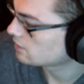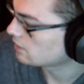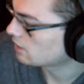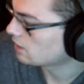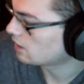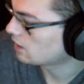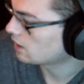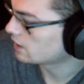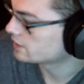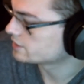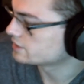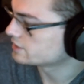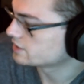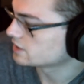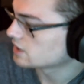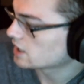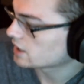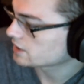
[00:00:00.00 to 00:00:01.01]

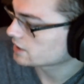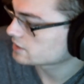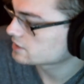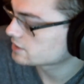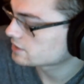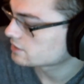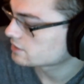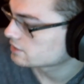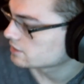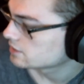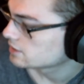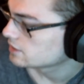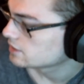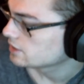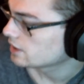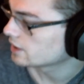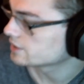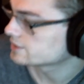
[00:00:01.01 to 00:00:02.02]
dx.
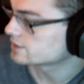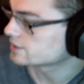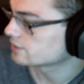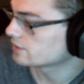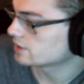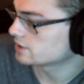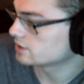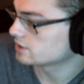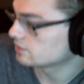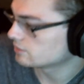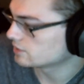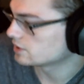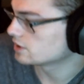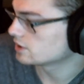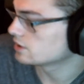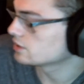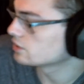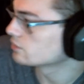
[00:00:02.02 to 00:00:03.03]
And so then you
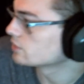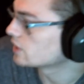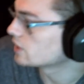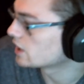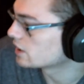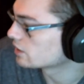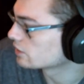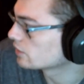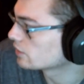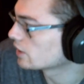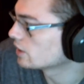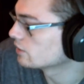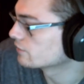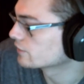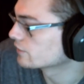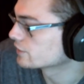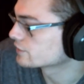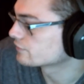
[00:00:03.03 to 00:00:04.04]
would integrate
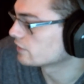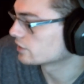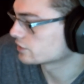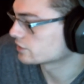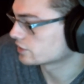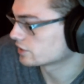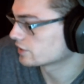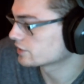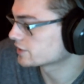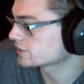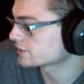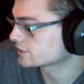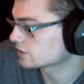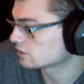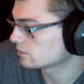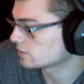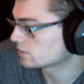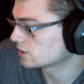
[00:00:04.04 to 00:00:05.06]
over this function, and this is
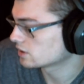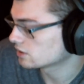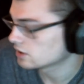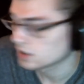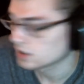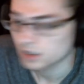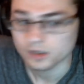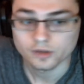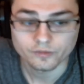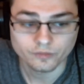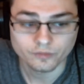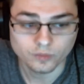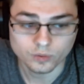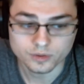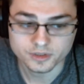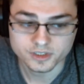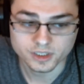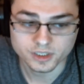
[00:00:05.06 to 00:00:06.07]
going to be
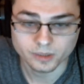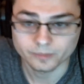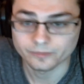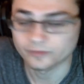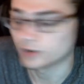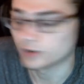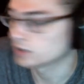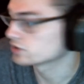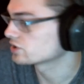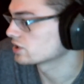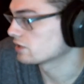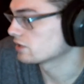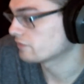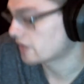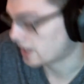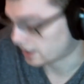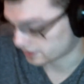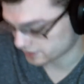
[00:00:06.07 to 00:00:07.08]
for some function of
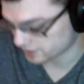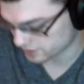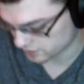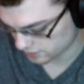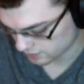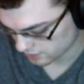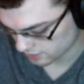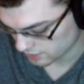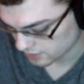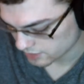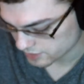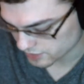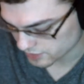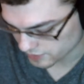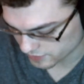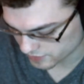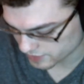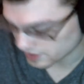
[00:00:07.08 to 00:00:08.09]
x. So
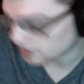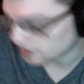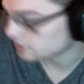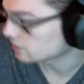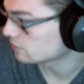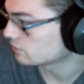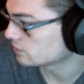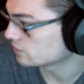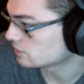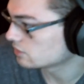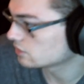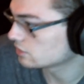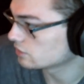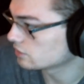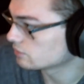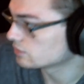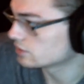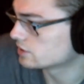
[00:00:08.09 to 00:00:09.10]
this is how you
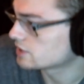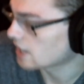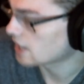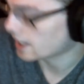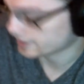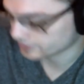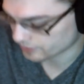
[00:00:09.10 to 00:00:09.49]
would tackle